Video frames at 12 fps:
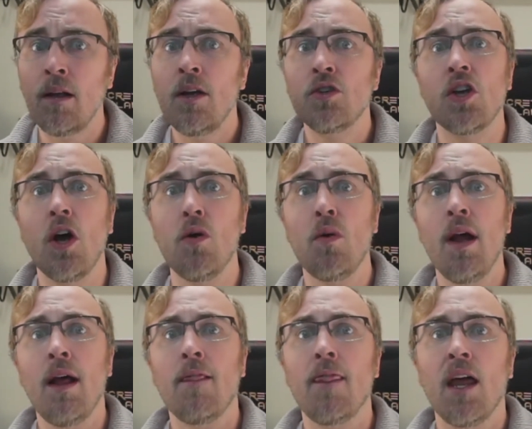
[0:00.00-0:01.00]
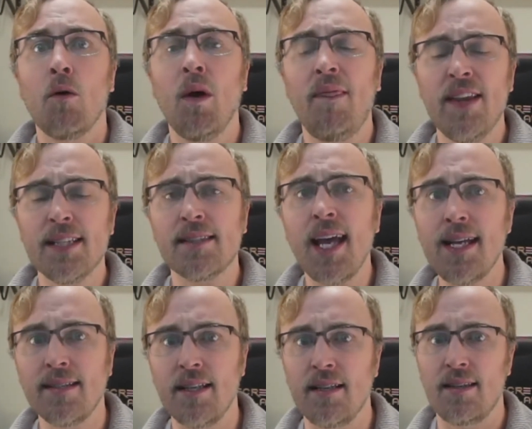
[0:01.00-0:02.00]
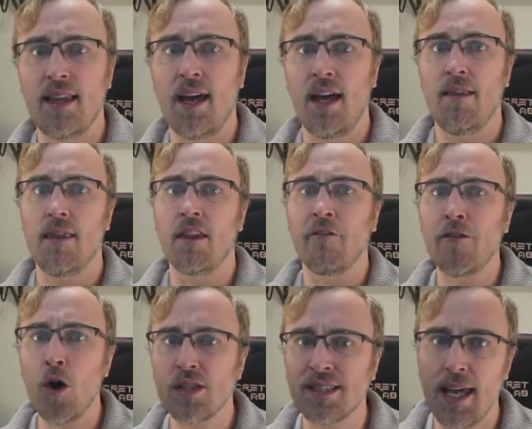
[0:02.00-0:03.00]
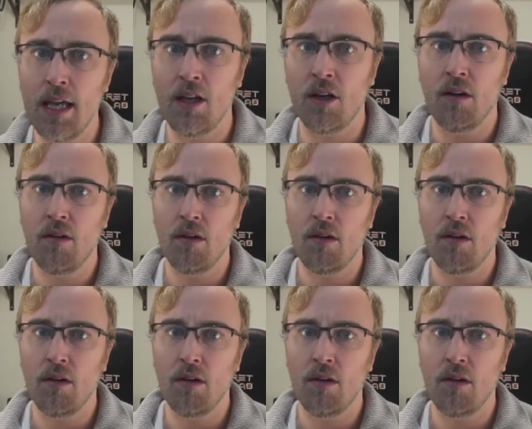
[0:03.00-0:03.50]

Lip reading: So what this says is that the folks saying